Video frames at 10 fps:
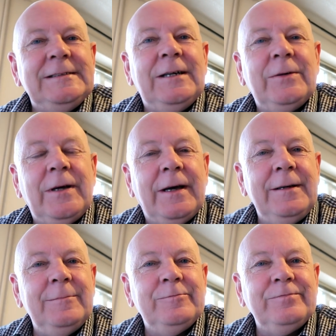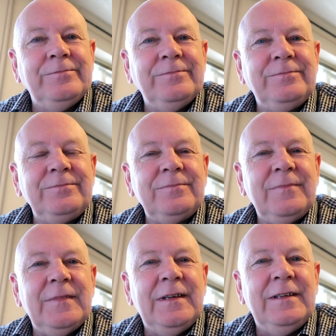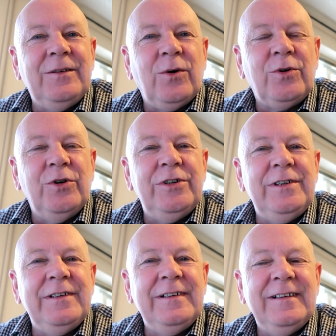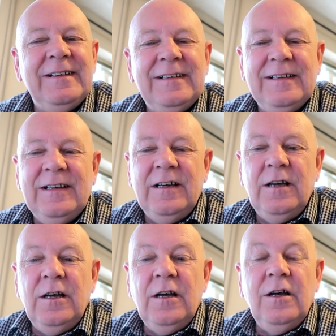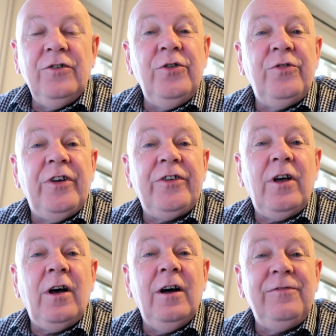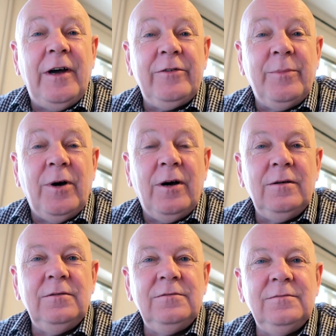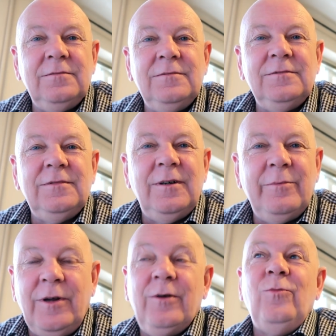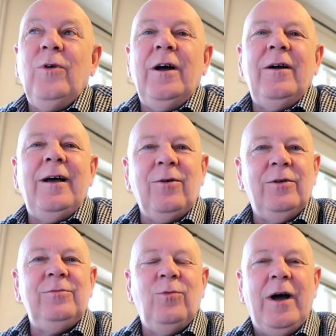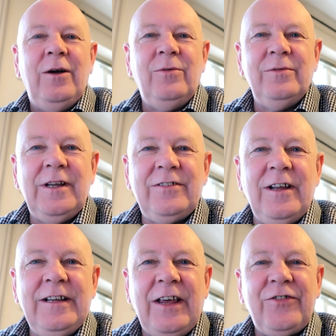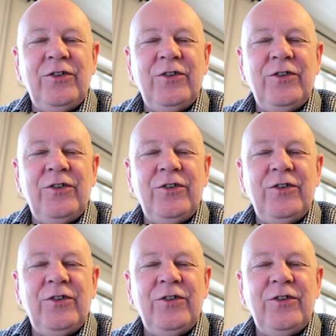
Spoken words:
Okay. Not good. Sue says, I found a bar. I'm like, wow, hang on, wow, that's like less